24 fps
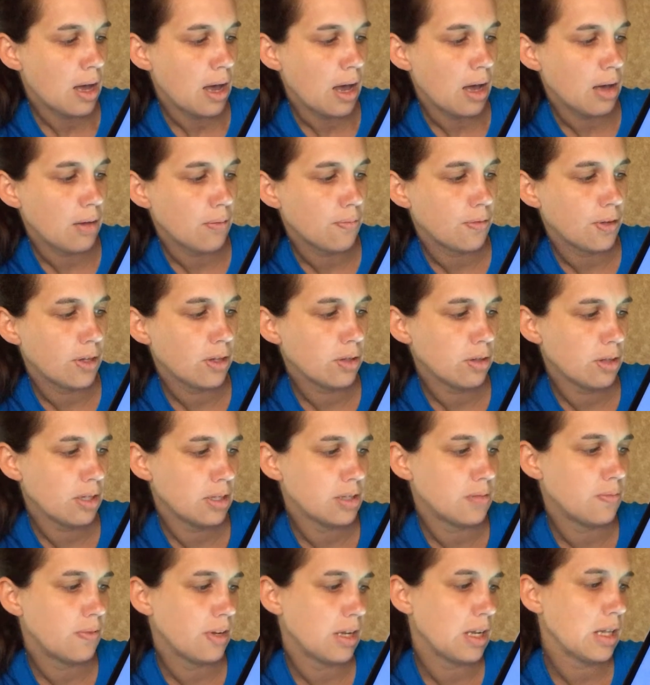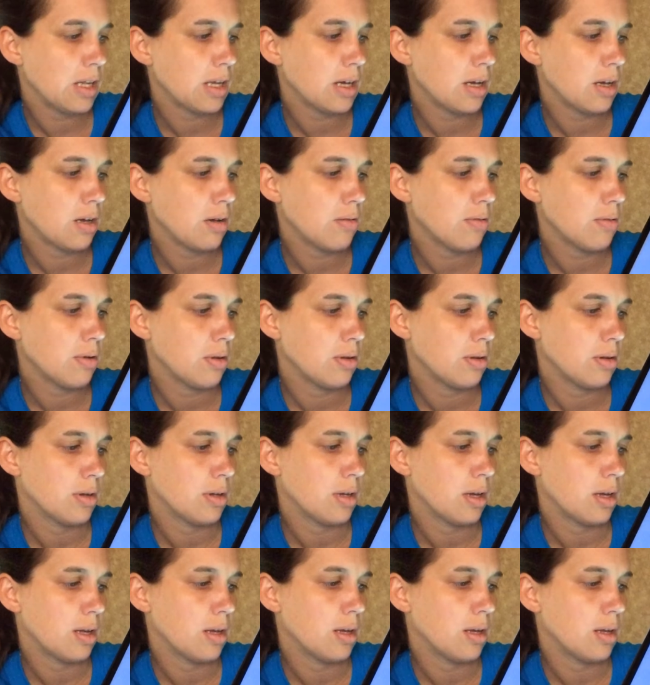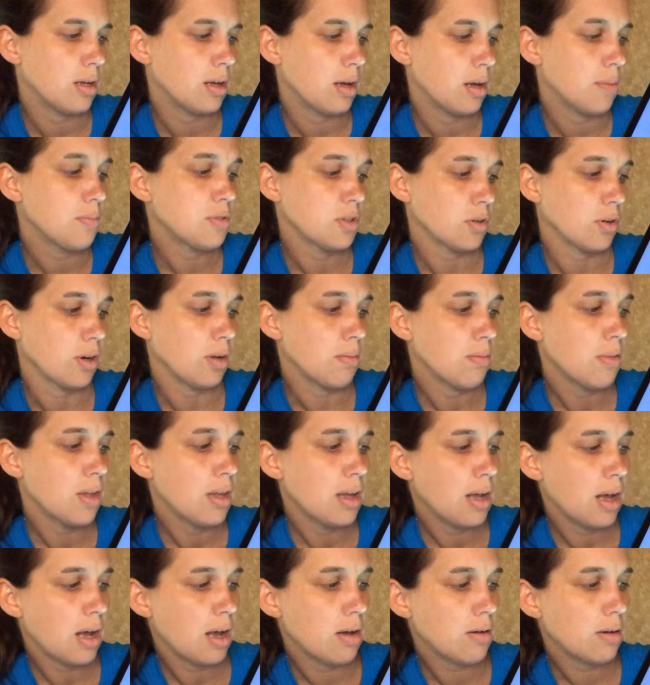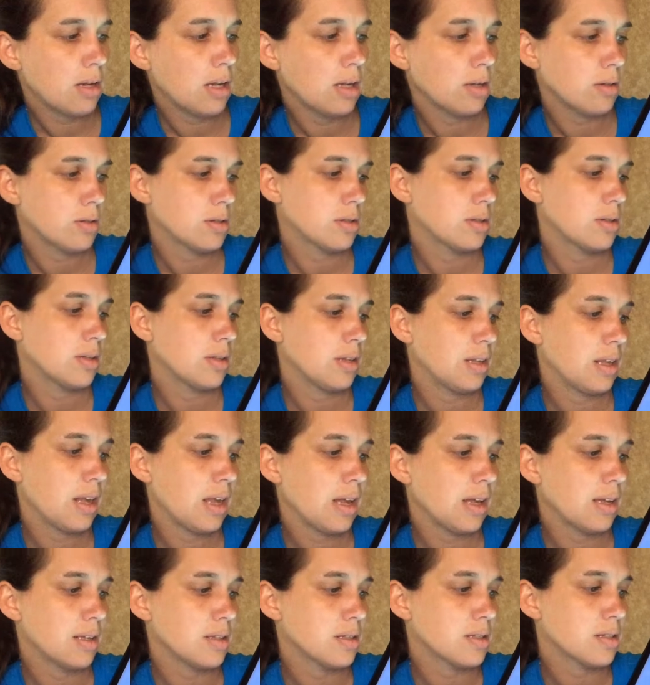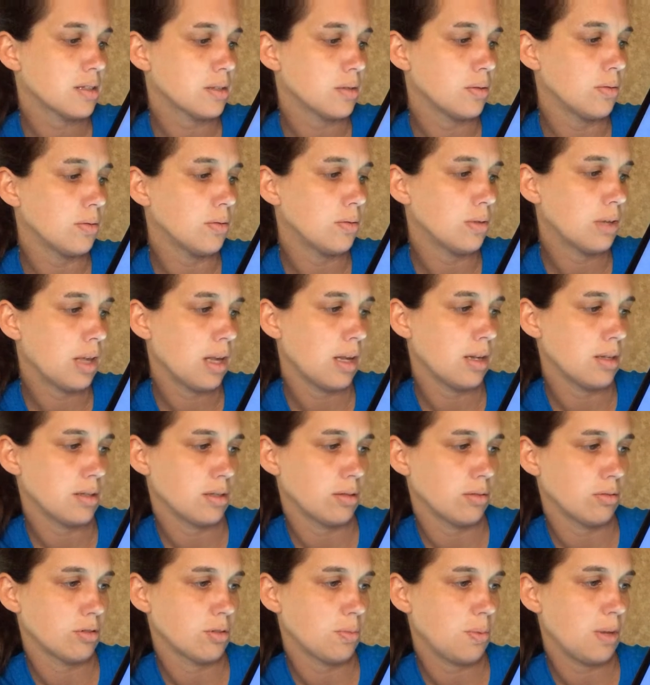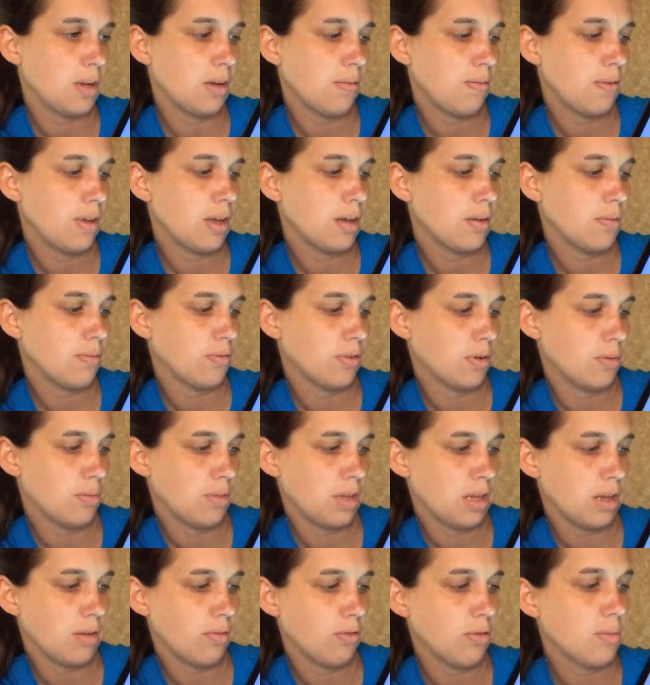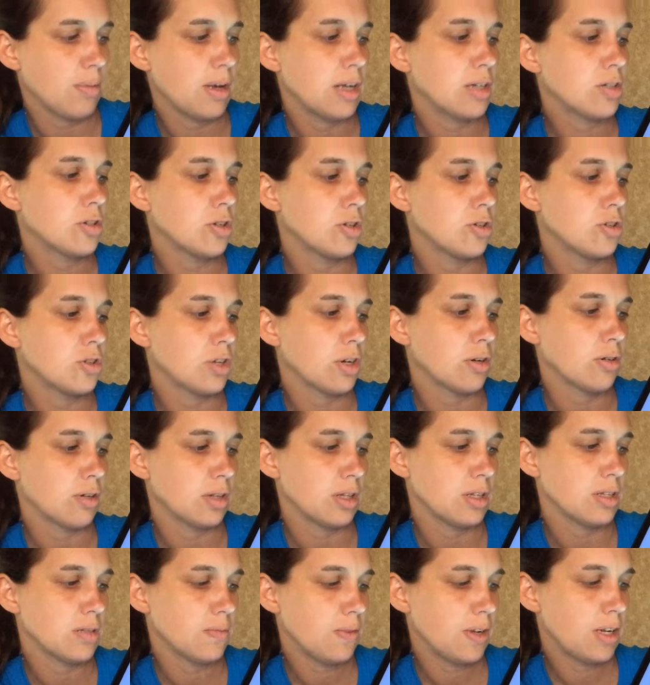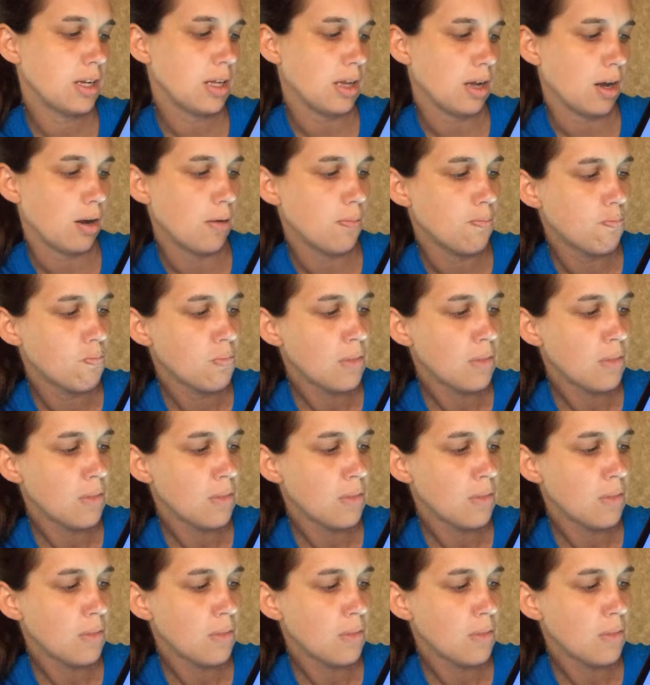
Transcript: I feel this video, how can school counselors benefit from the information shared in this video?